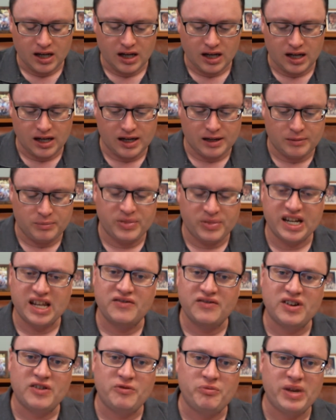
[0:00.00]
Um, but
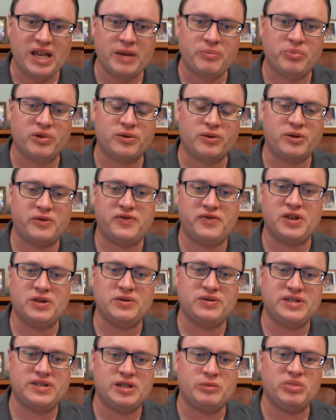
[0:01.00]
even if people
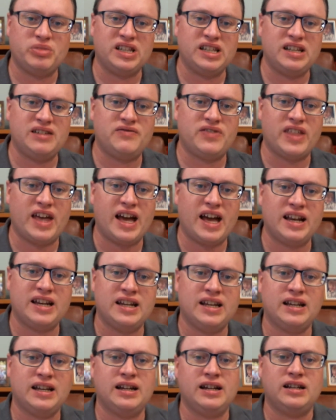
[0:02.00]
refuse to believe that,
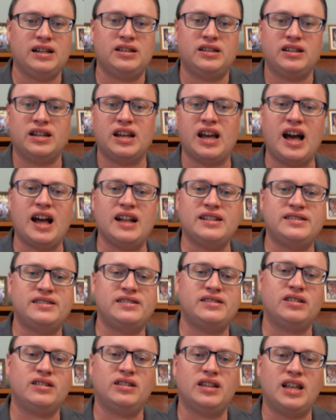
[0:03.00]
God
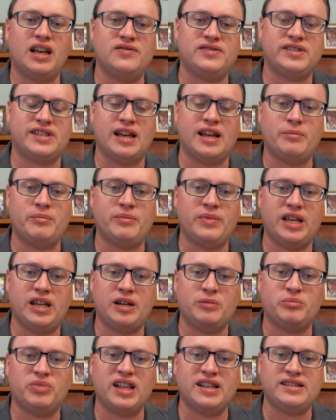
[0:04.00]
still loves them
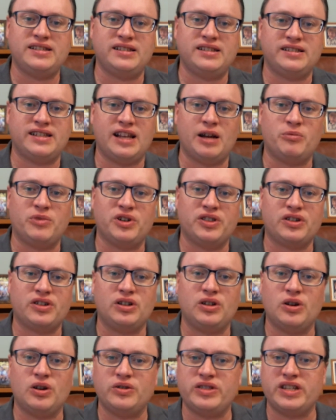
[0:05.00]
and blesses them with
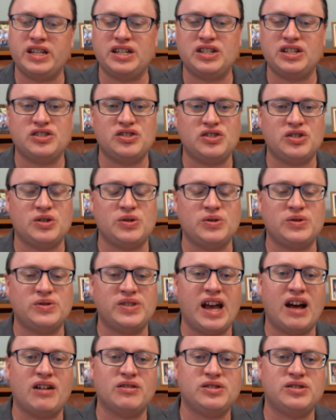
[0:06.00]
clothing and shoes,
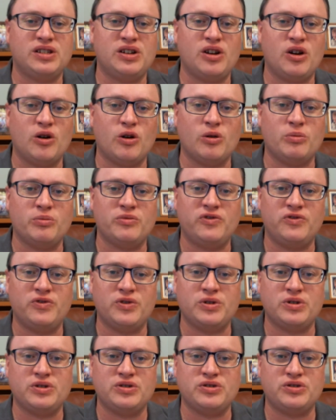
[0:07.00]
house and home,
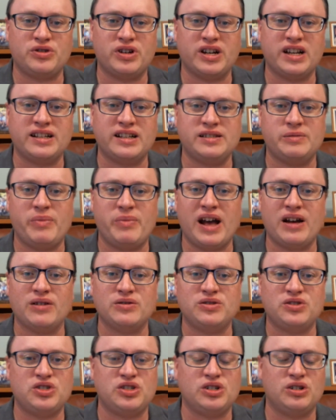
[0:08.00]
food and drink,
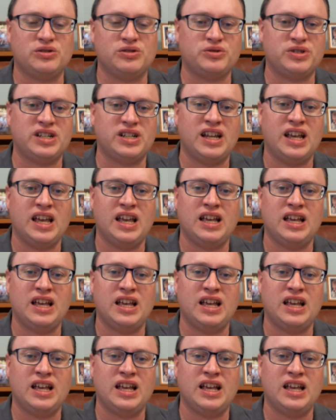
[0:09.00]
spouse, children,